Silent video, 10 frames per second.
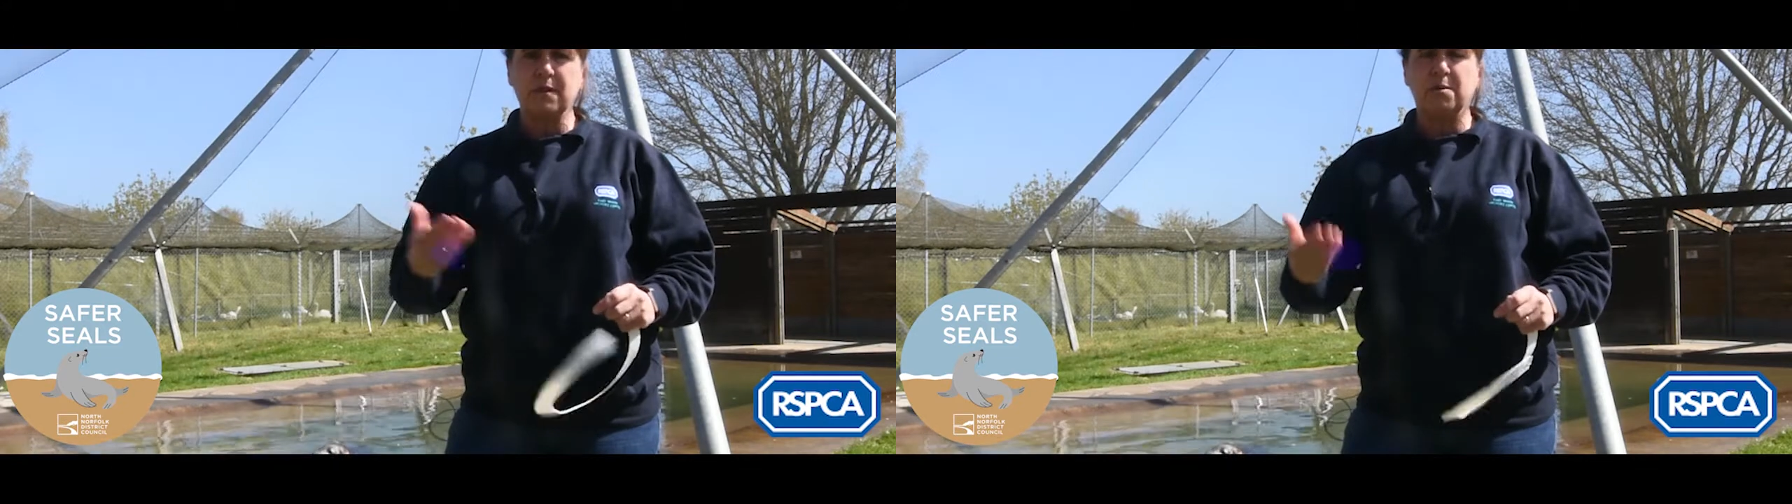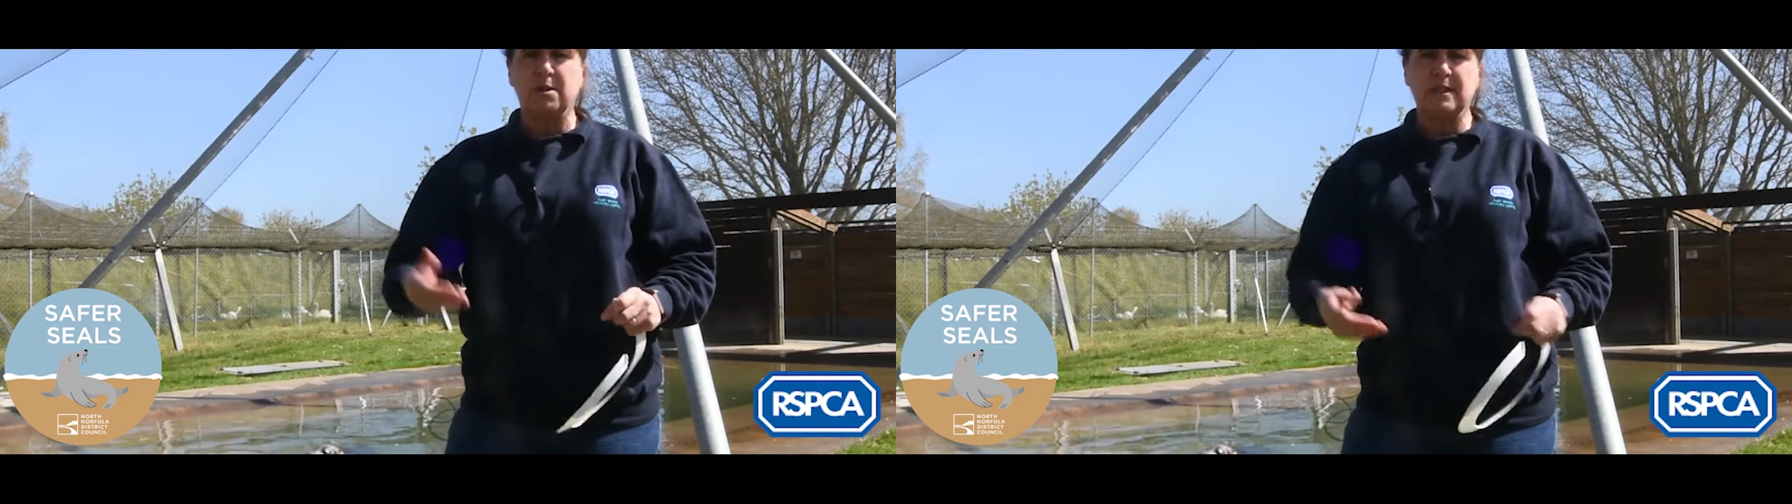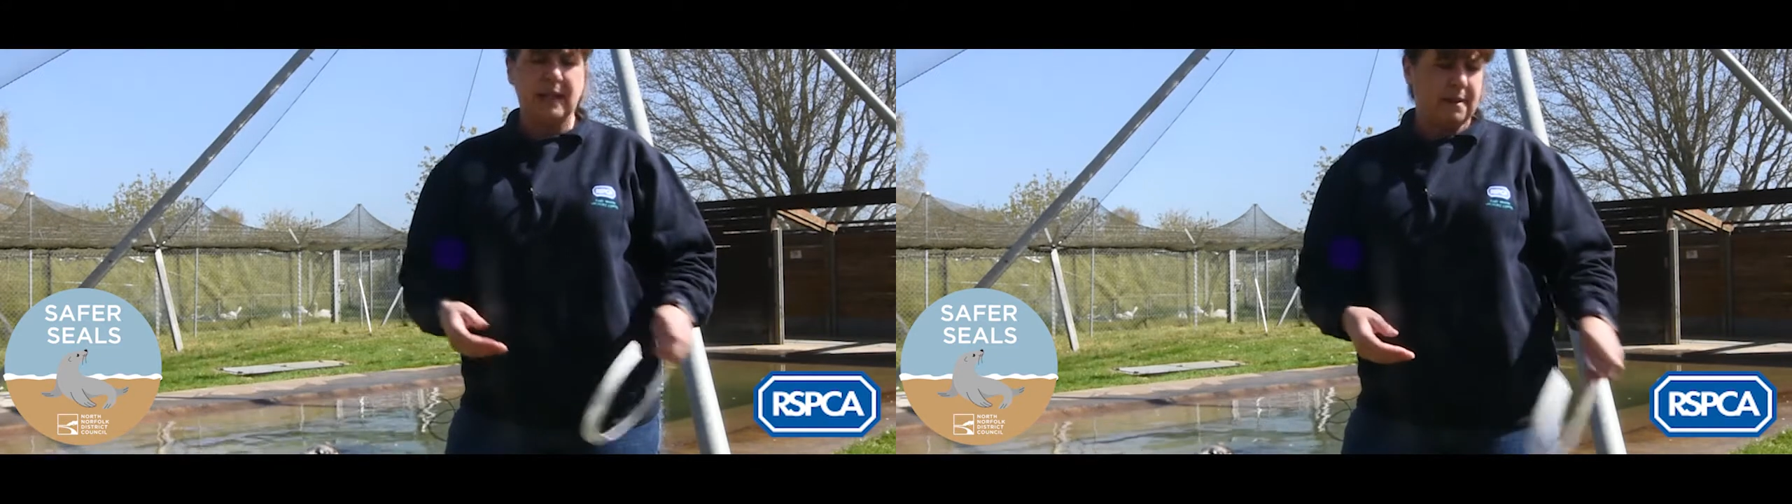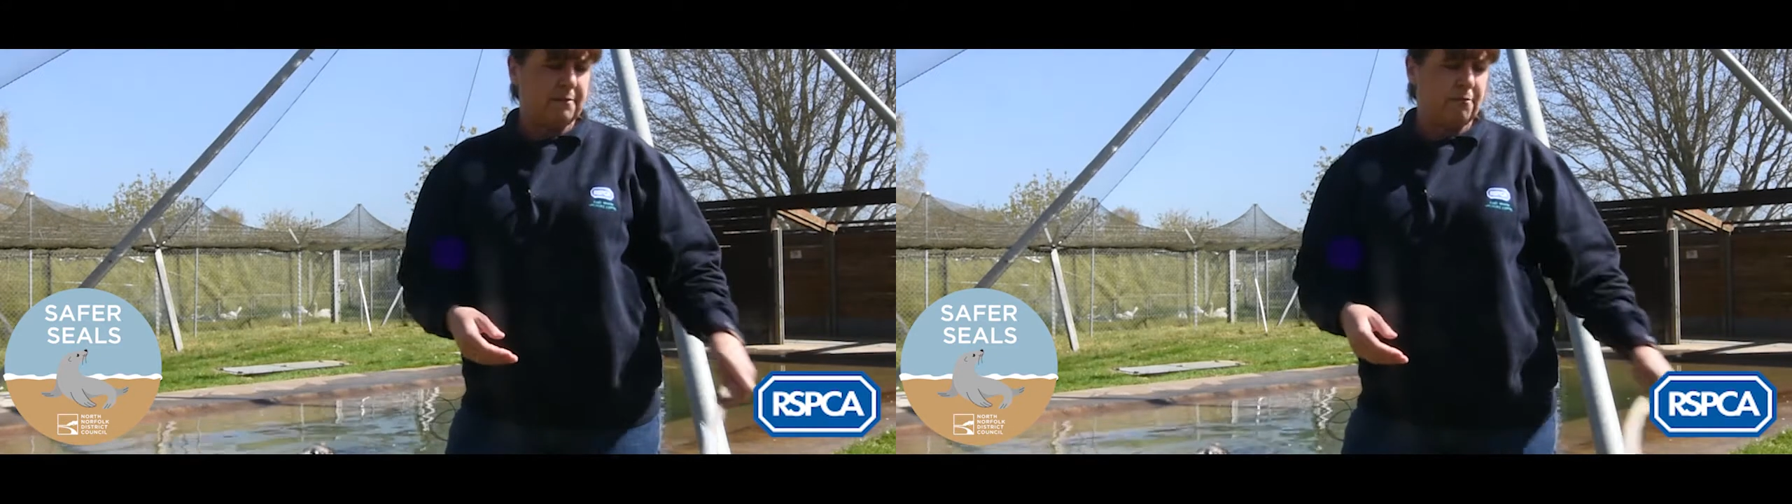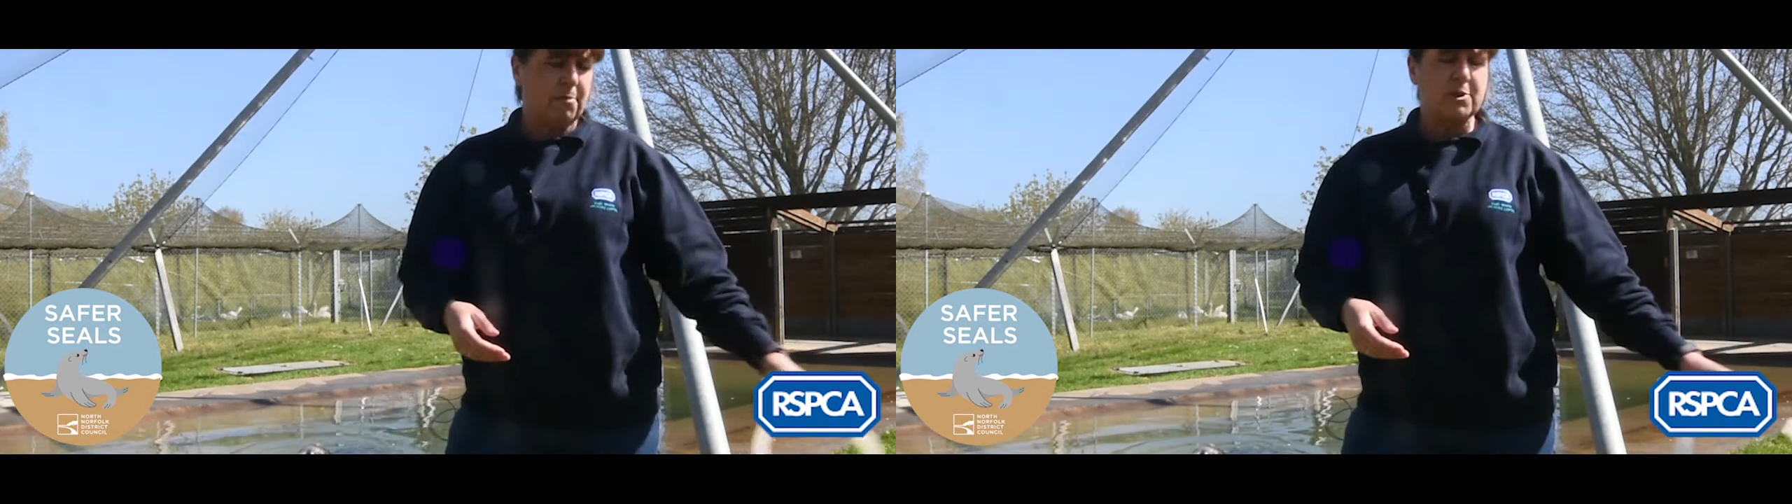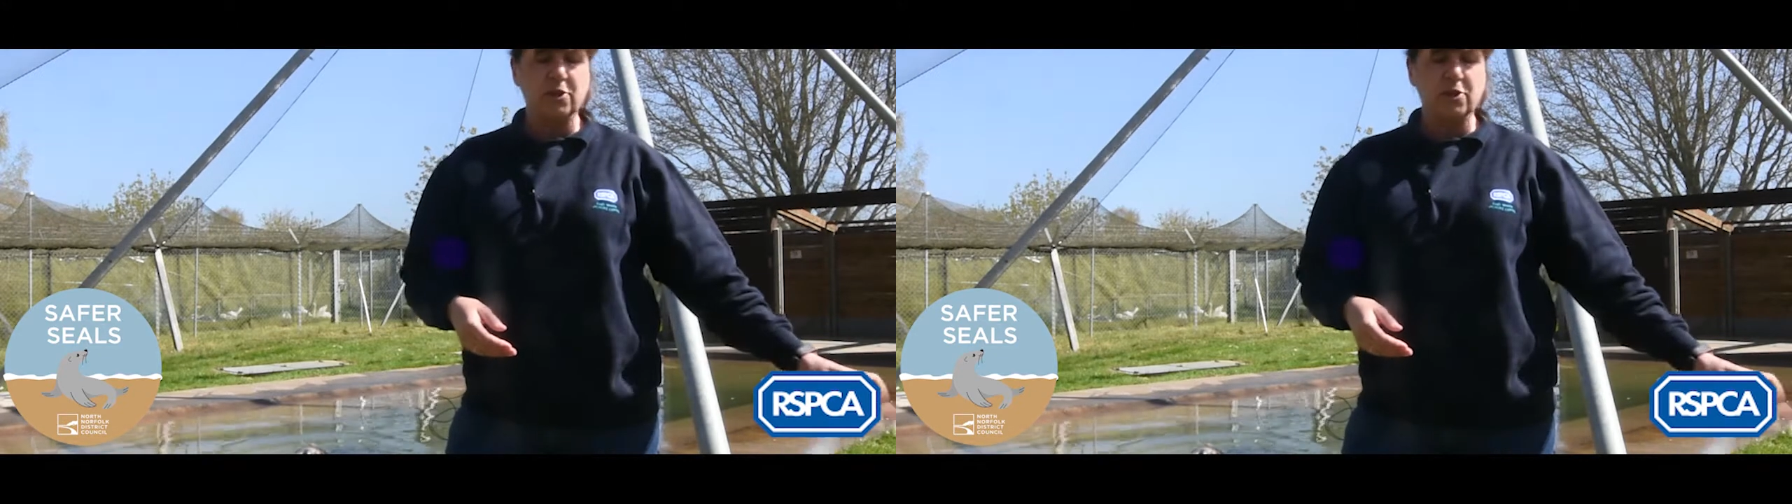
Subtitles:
of the ones that have rubbish